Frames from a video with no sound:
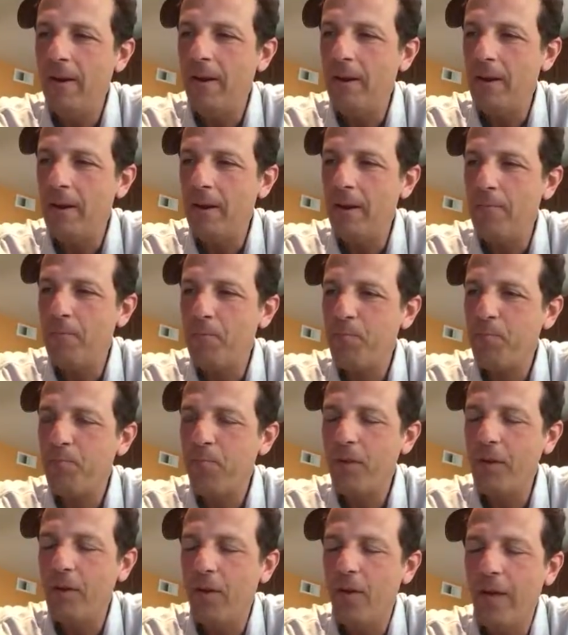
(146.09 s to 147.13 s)

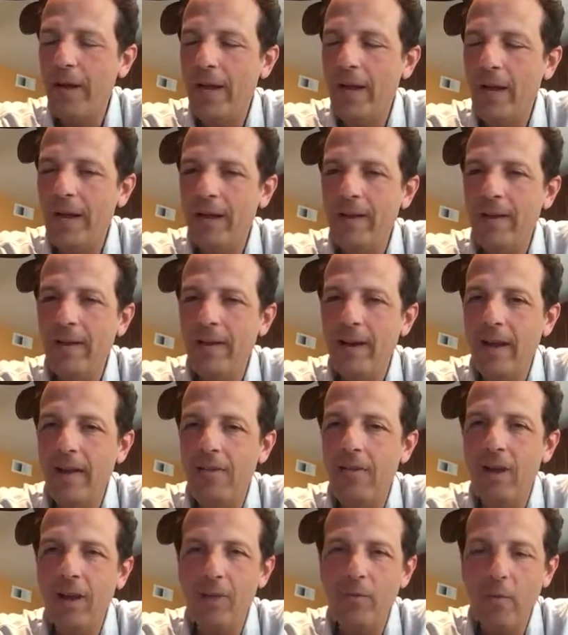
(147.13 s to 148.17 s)
you know,
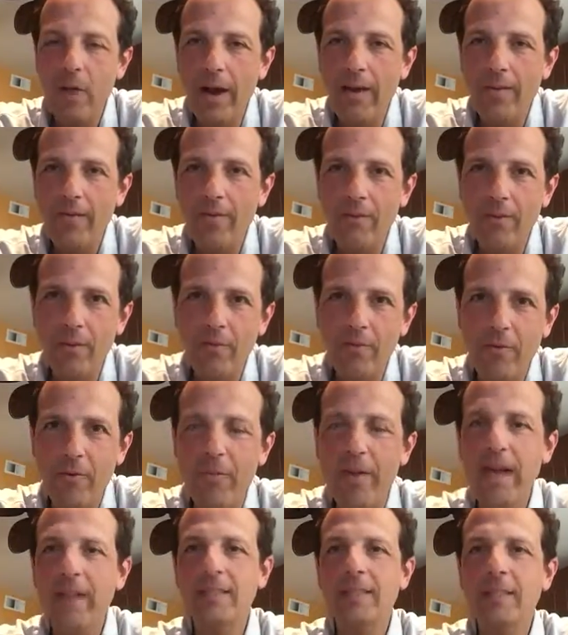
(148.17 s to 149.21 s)
and write
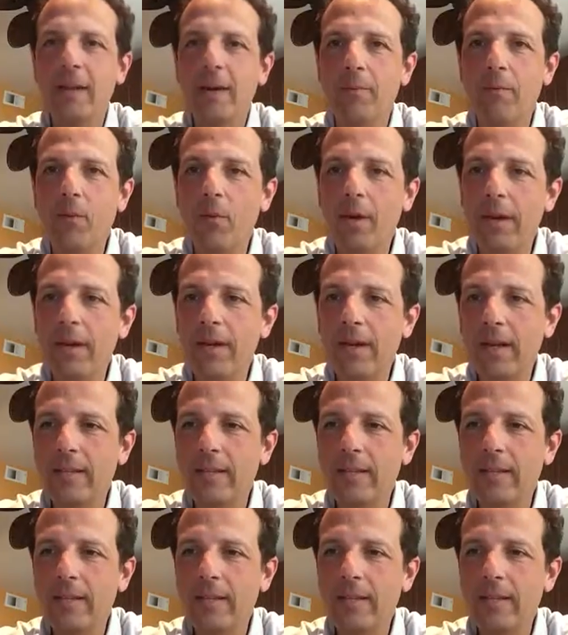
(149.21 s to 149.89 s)
from that standpoint.